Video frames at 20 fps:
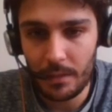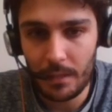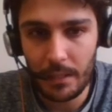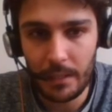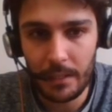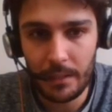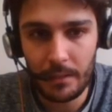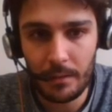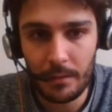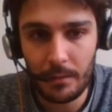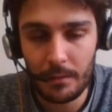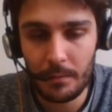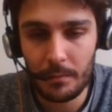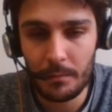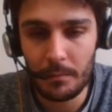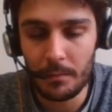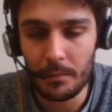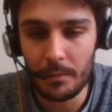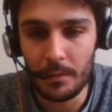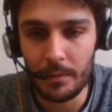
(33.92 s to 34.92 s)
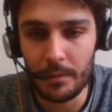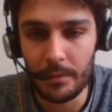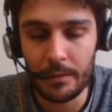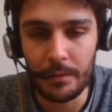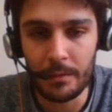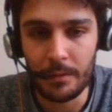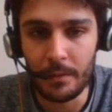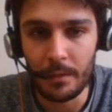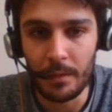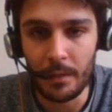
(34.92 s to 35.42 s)
line,
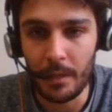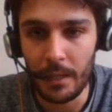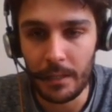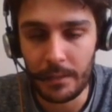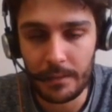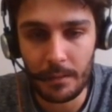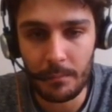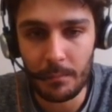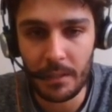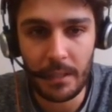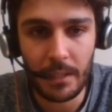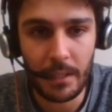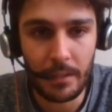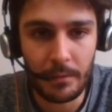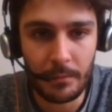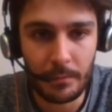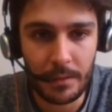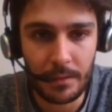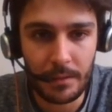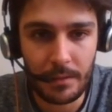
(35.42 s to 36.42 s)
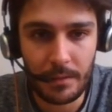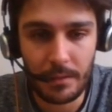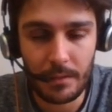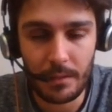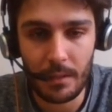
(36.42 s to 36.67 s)
an assembly line with